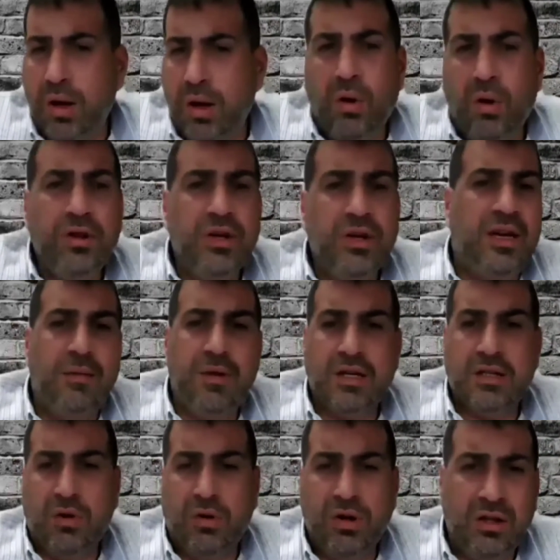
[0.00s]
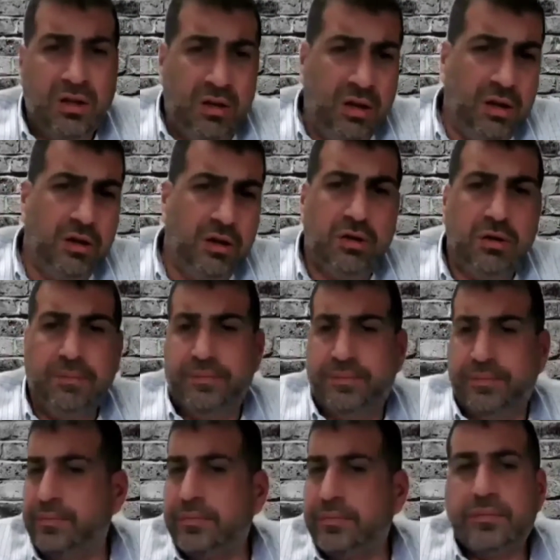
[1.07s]
all the gimmicks, all the little
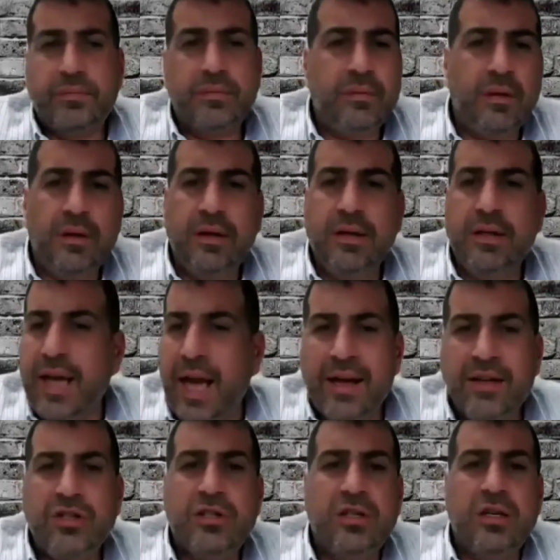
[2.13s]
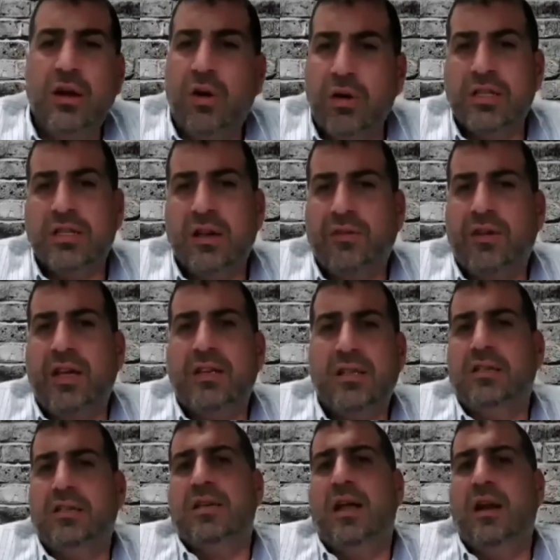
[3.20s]
gadgets and all the stuff that's
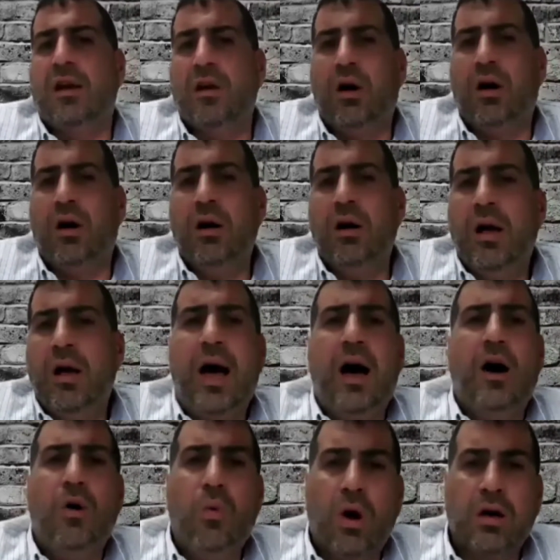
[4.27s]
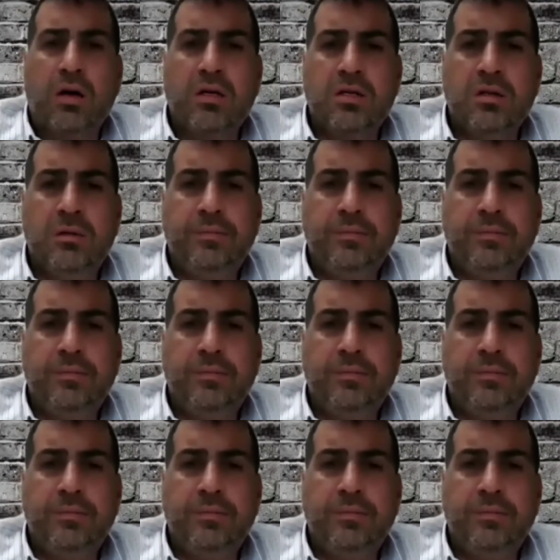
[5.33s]
inside a car, how it works,